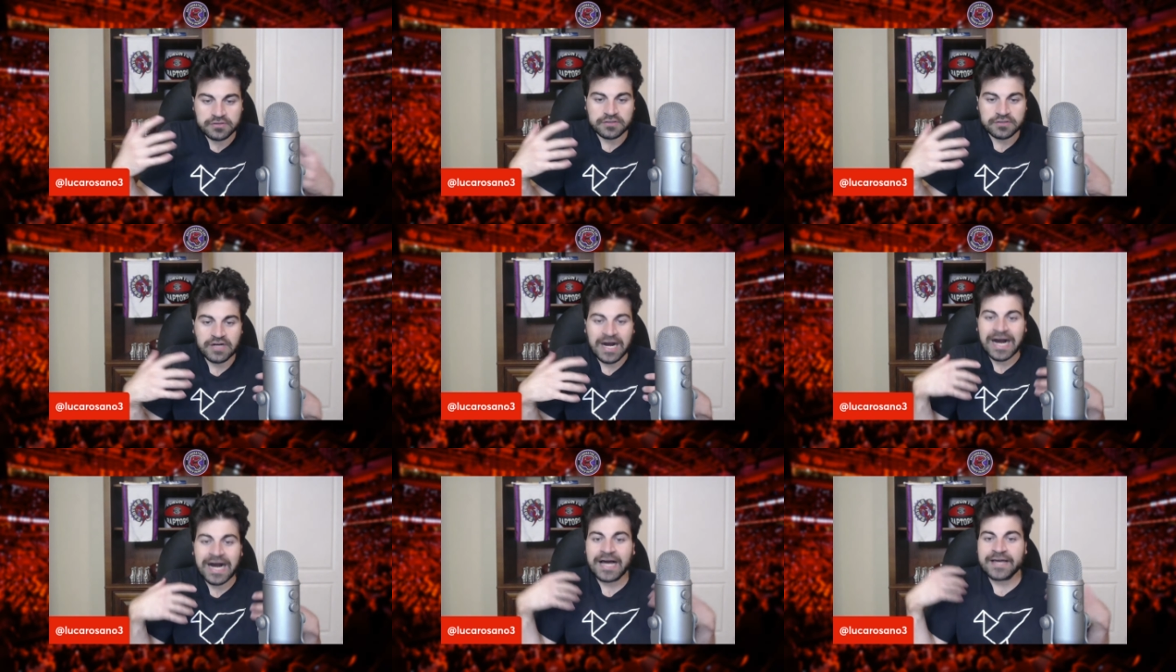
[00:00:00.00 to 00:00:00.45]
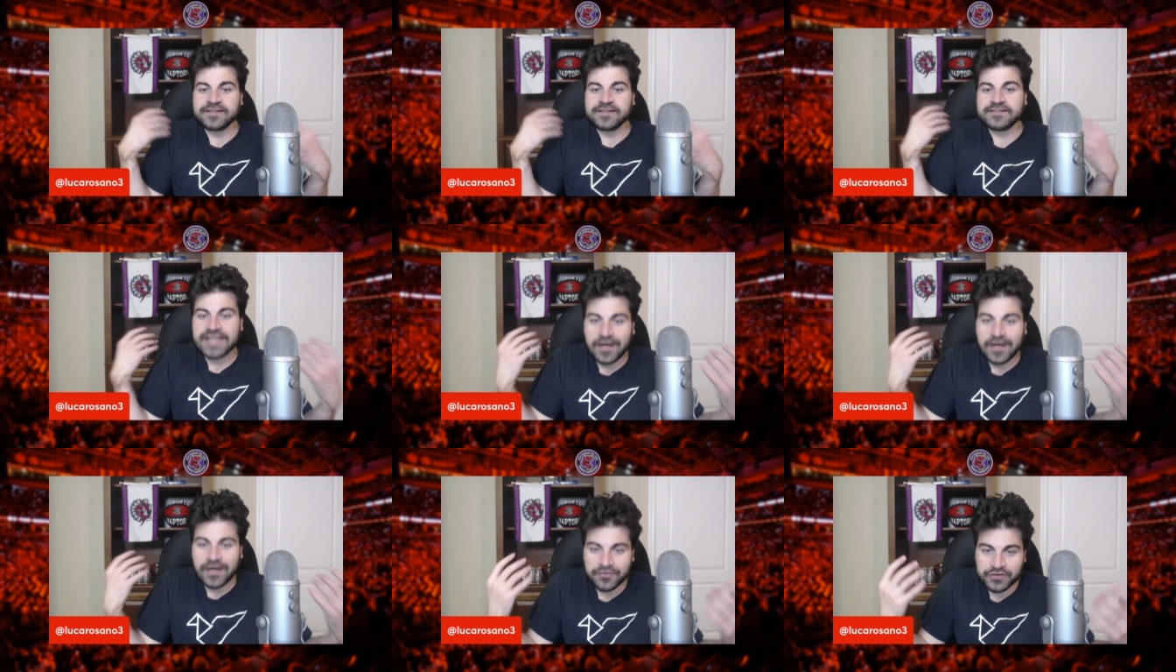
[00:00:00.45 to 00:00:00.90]
eyeing
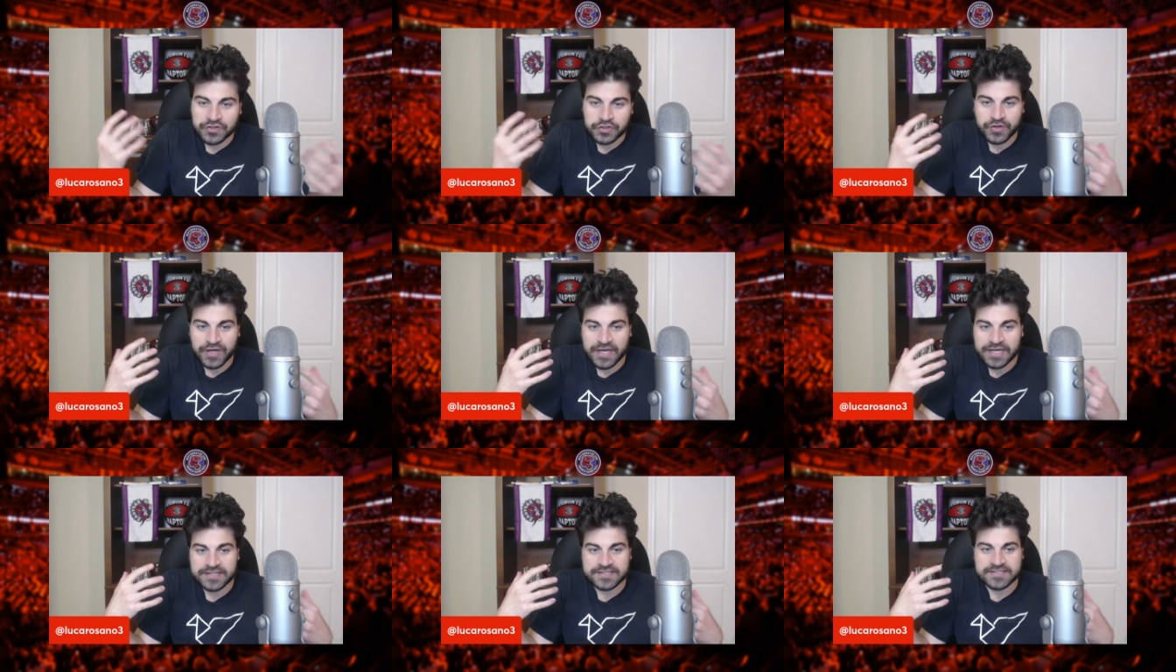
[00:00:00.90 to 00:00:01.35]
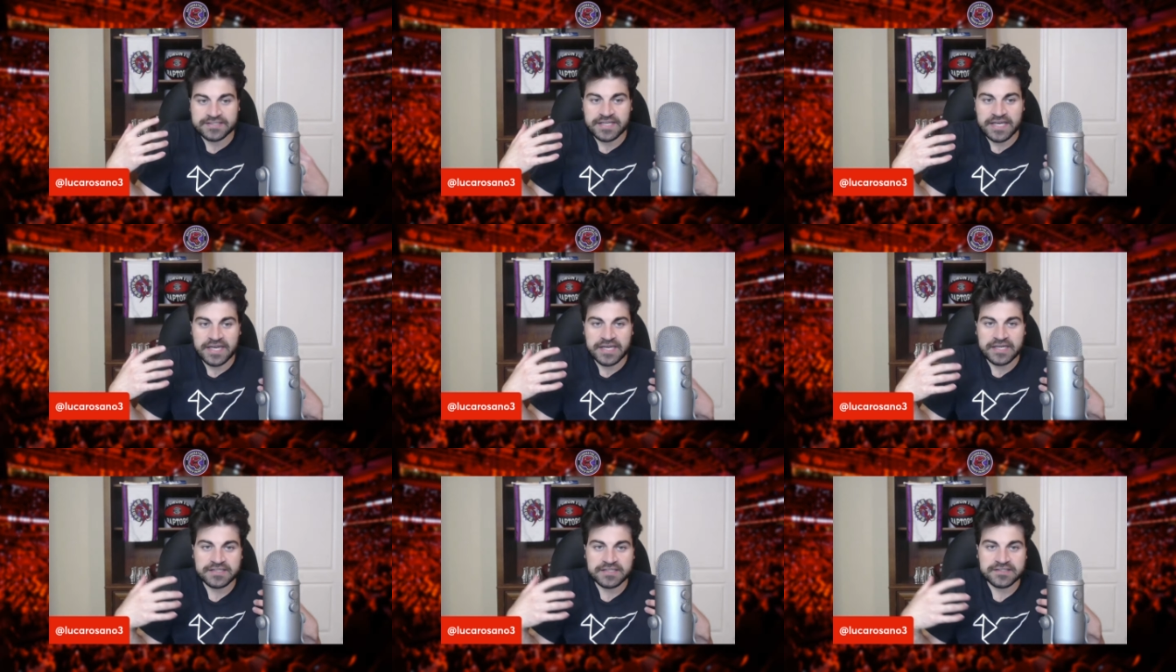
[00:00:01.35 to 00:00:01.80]
down the United
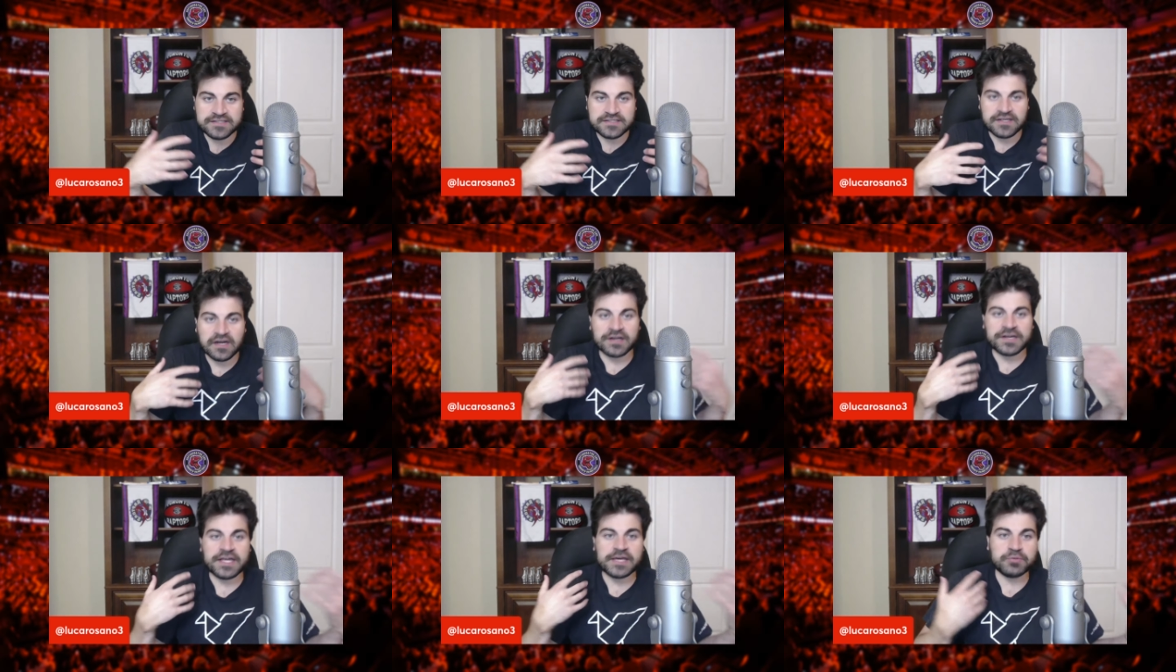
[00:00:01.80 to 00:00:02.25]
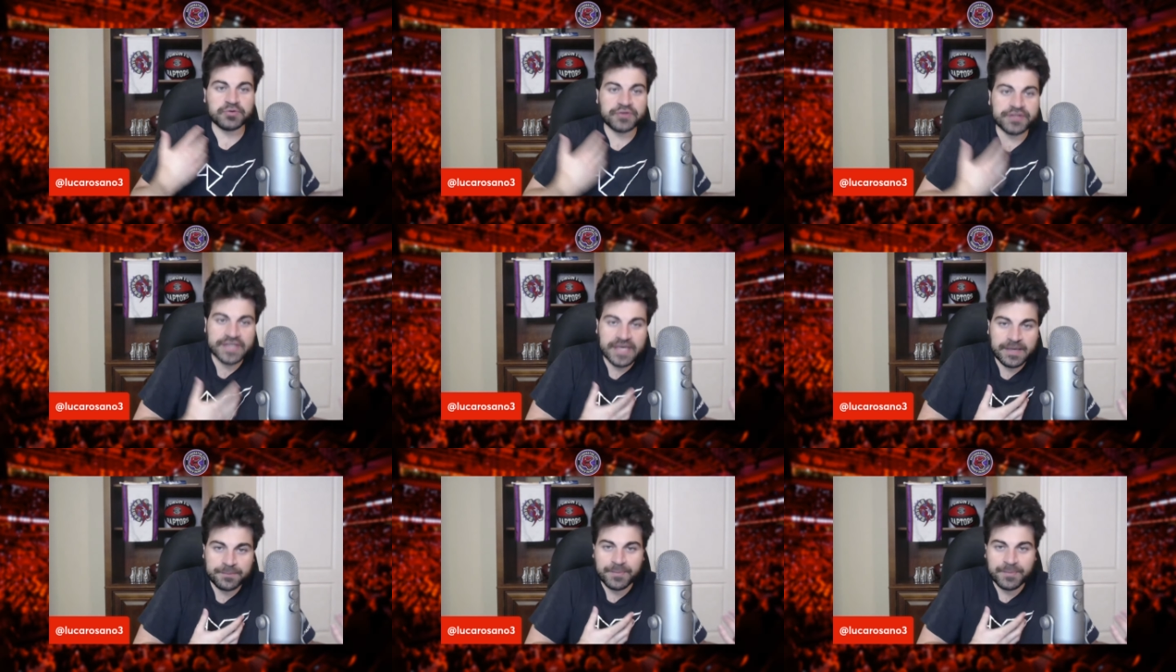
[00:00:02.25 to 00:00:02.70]
States, unable to
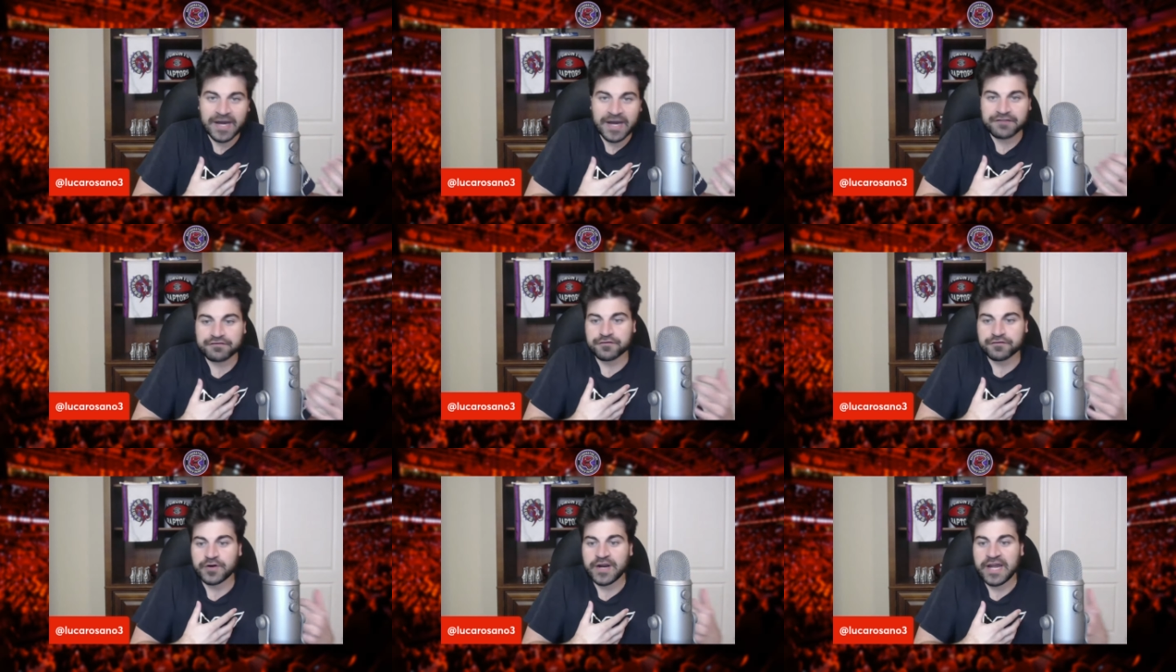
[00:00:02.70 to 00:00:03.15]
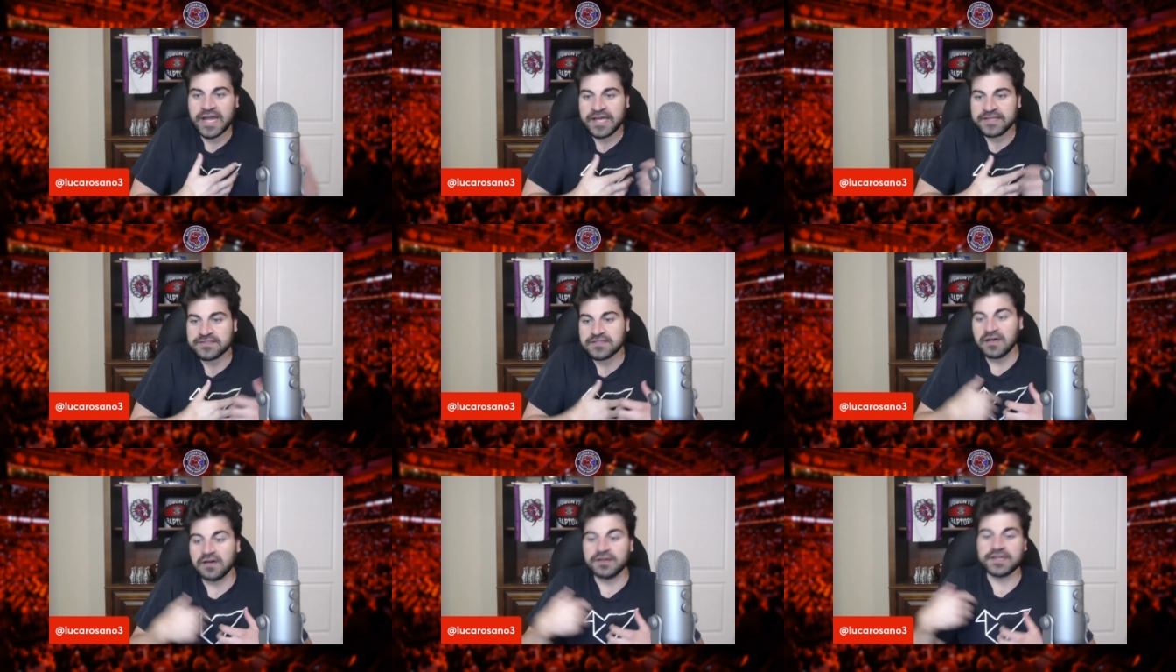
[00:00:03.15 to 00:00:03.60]
get by
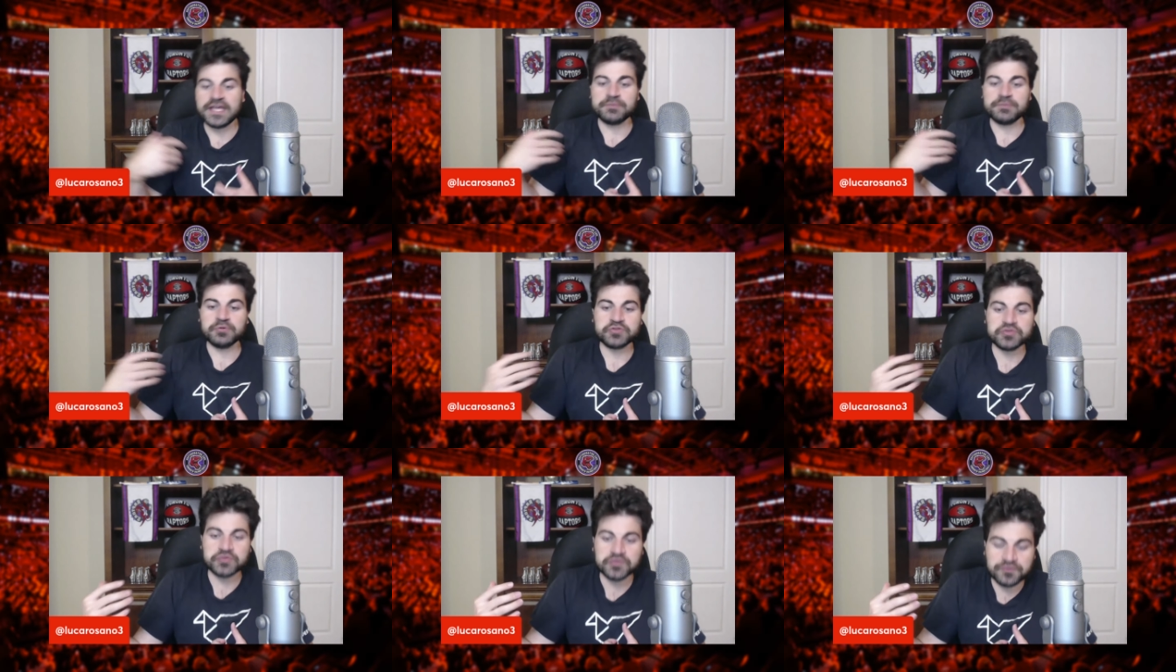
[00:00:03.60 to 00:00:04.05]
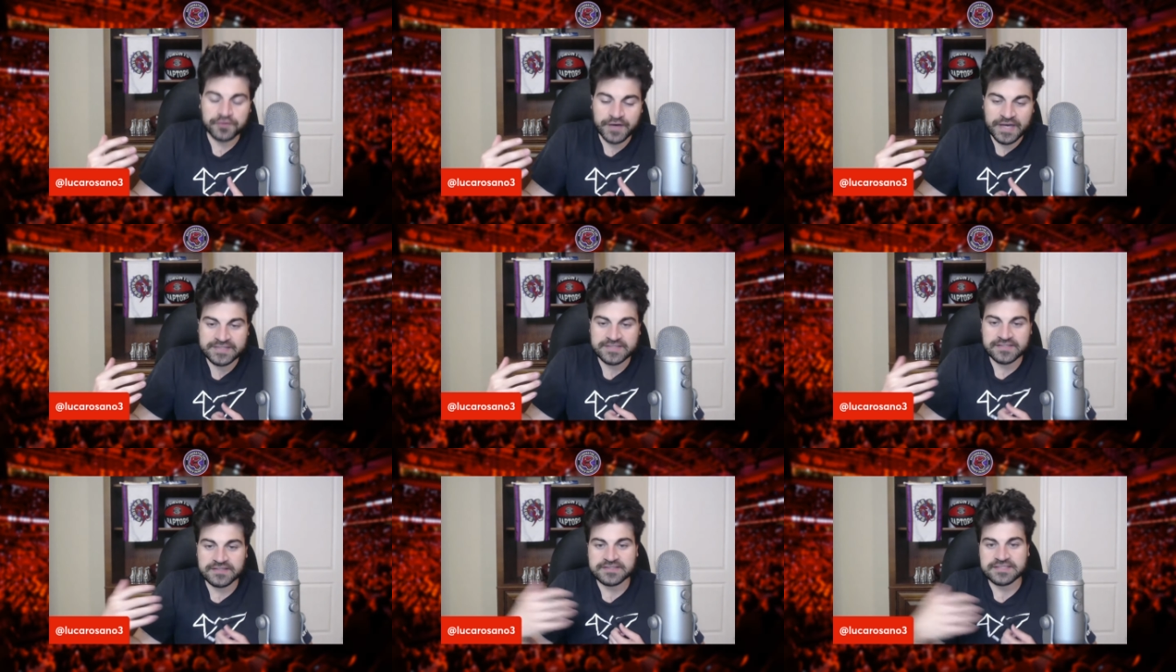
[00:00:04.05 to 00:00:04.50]
France, unable to
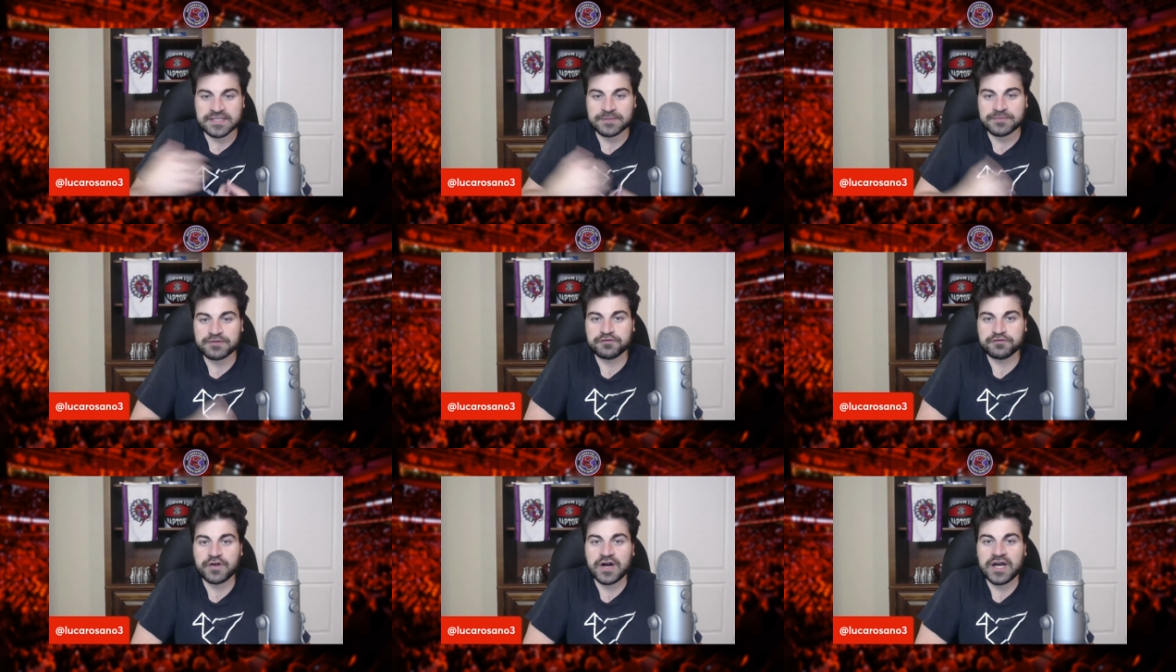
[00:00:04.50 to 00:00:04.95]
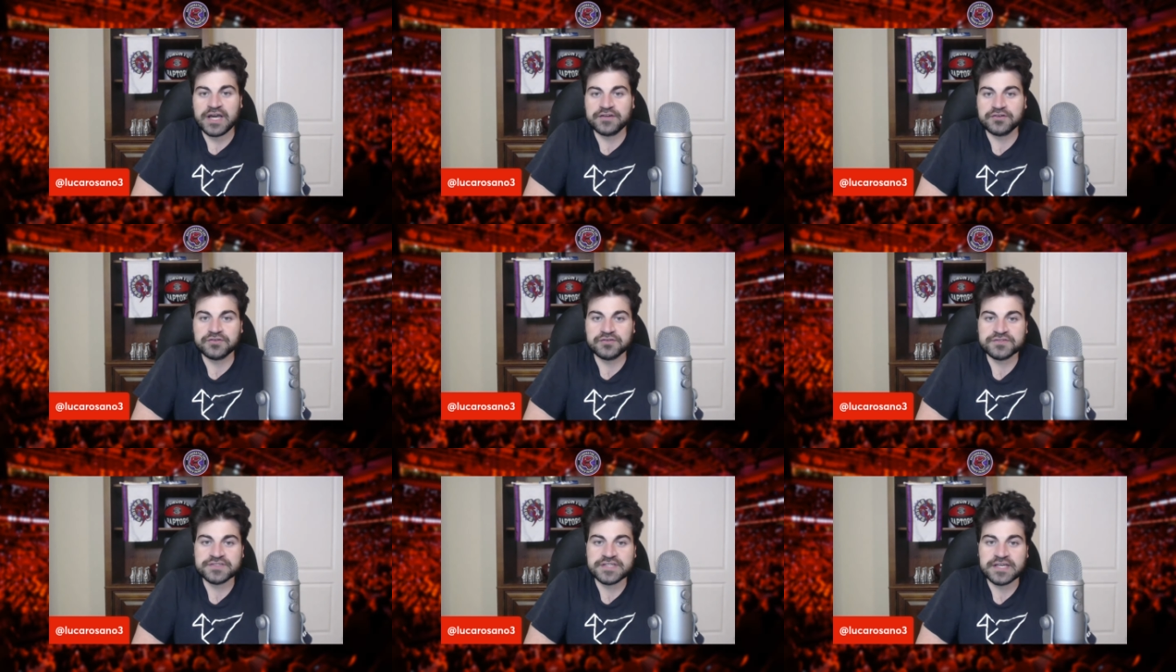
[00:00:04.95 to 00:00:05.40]
advance to the semifinals.